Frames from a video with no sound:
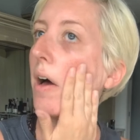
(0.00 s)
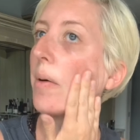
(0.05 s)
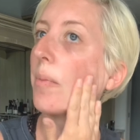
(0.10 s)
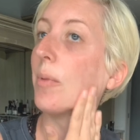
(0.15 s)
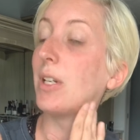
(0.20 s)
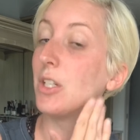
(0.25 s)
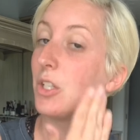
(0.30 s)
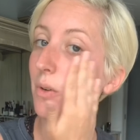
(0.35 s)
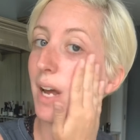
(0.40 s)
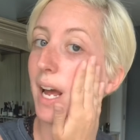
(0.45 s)

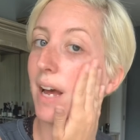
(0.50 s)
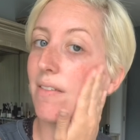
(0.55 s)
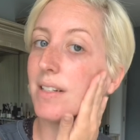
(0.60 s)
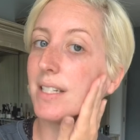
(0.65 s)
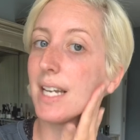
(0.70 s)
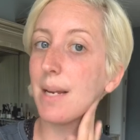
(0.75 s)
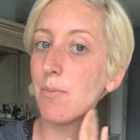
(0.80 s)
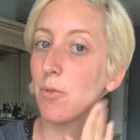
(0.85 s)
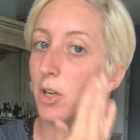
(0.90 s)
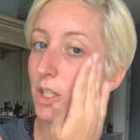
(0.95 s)
We do have a
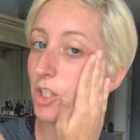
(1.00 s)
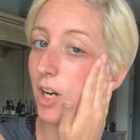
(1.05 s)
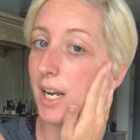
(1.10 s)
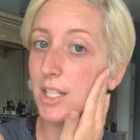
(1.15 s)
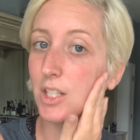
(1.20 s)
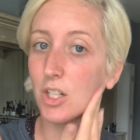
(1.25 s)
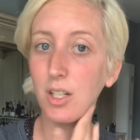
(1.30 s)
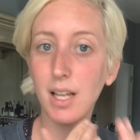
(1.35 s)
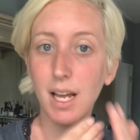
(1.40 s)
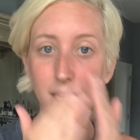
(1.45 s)
day
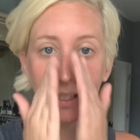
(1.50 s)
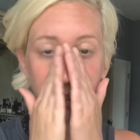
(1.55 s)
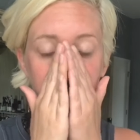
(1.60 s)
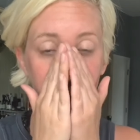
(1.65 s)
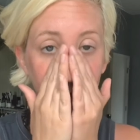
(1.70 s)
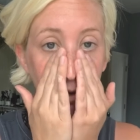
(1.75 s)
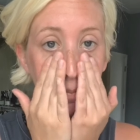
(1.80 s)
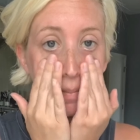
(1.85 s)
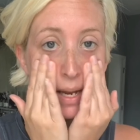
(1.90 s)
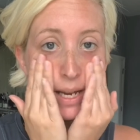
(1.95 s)
moisturizer
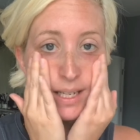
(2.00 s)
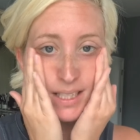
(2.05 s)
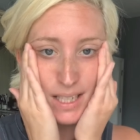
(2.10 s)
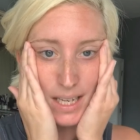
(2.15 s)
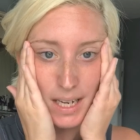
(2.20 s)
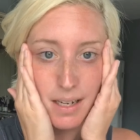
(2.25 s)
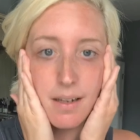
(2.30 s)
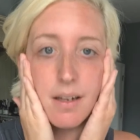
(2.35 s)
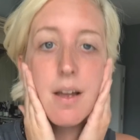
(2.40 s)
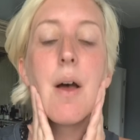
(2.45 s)
that's
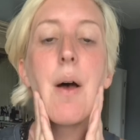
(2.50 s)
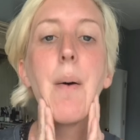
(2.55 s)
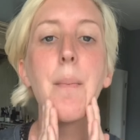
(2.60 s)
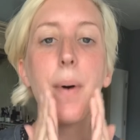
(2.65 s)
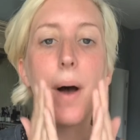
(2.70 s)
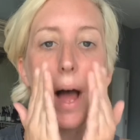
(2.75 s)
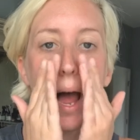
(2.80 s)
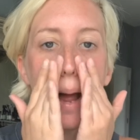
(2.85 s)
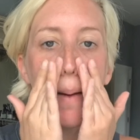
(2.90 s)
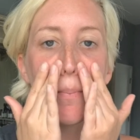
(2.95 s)
amazing,
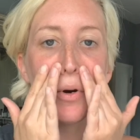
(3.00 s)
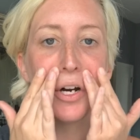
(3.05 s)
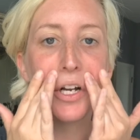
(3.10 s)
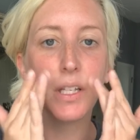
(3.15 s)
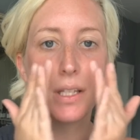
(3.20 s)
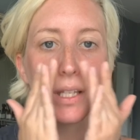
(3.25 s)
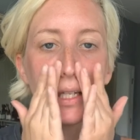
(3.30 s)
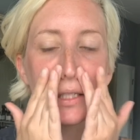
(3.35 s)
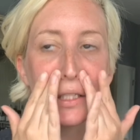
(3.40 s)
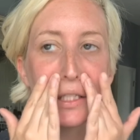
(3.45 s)
but I
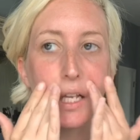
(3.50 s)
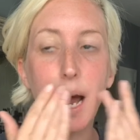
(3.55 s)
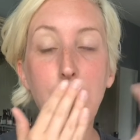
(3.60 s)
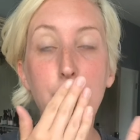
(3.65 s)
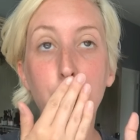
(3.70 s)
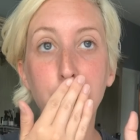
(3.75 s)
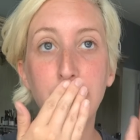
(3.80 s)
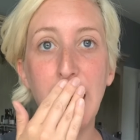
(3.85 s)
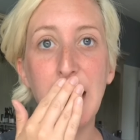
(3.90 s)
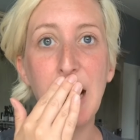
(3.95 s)
put
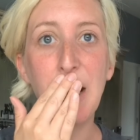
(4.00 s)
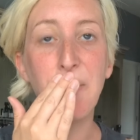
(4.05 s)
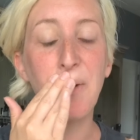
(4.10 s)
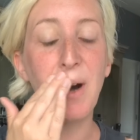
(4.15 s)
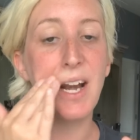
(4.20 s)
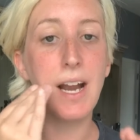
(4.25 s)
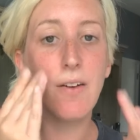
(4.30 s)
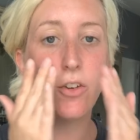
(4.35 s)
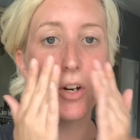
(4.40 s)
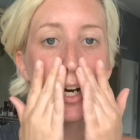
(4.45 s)
that on
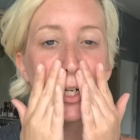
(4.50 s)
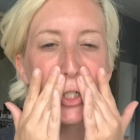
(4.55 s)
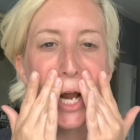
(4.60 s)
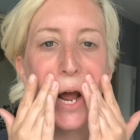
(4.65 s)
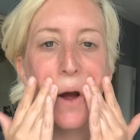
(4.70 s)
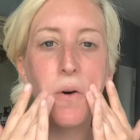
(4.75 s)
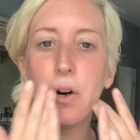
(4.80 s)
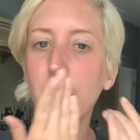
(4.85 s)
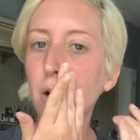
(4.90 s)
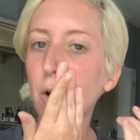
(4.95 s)
right after I
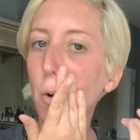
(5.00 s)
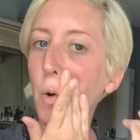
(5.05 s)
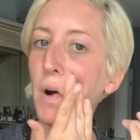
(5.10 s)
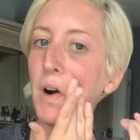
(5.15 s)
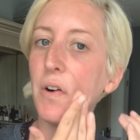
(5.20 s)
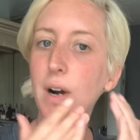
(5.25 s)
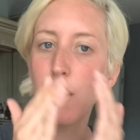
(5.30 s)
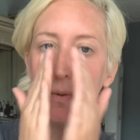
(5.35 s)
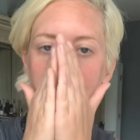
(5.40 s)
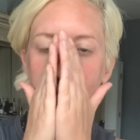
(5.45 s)
shower
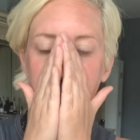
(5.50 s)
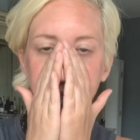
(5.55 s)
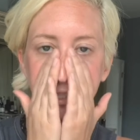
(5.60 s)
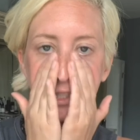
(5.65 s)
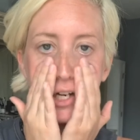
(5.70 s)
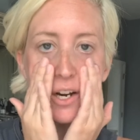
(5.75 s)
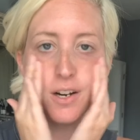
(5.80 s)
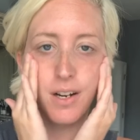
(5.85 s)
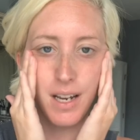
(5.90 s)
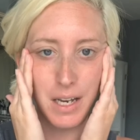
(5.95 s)
or right when I
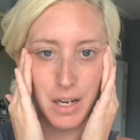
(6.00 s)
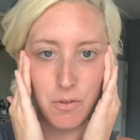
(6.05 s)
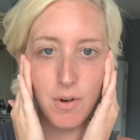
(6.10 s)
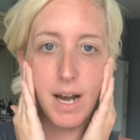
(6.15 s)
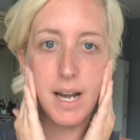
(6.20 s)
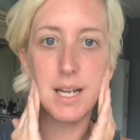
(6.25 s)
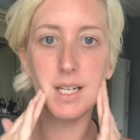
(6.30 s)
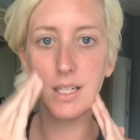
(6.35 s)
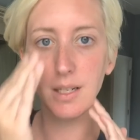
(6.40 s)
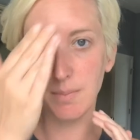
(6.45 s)
start getting
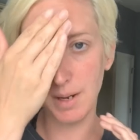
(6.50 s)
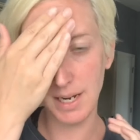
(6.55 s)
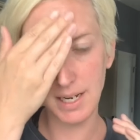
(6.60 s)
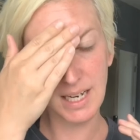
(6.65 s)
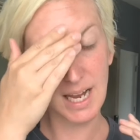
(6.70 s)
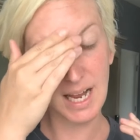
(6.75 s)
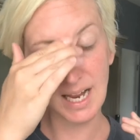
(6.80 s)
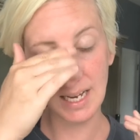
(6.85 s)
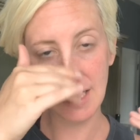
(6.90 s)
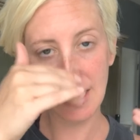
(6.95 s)
ready,
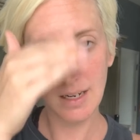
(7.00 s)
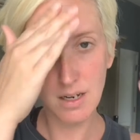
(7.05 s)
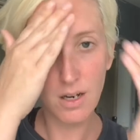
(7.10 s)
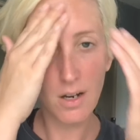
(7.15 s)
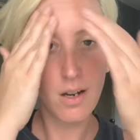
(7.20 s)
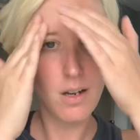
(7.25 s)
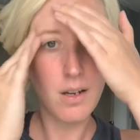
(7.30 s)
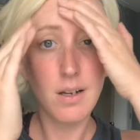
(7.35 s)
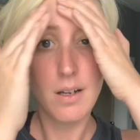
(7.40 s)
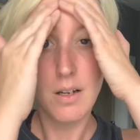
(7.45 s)
depending on
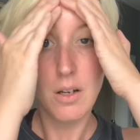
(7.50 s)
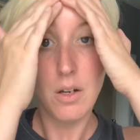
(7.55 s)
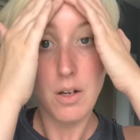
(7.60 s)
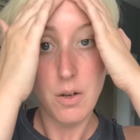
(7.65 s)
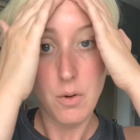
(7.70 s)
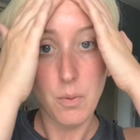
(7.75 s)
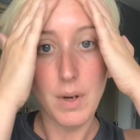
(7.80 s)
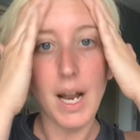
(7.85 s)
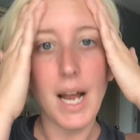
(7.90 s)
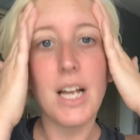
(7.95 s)

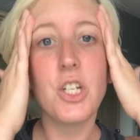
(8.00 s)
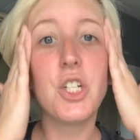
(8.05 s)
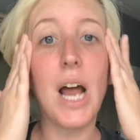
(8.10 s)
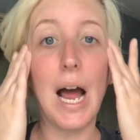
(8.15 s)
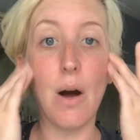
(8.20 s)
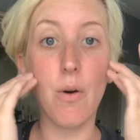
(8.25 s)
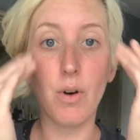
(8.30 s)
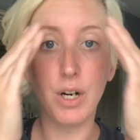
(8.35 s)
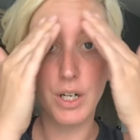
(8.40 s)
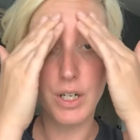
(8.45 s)
when I
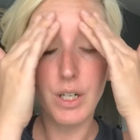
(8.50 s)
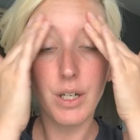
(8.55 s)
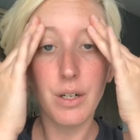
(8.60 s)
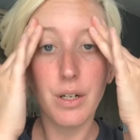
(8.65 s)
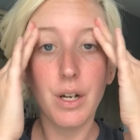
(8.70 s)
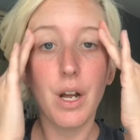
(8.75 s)
showered.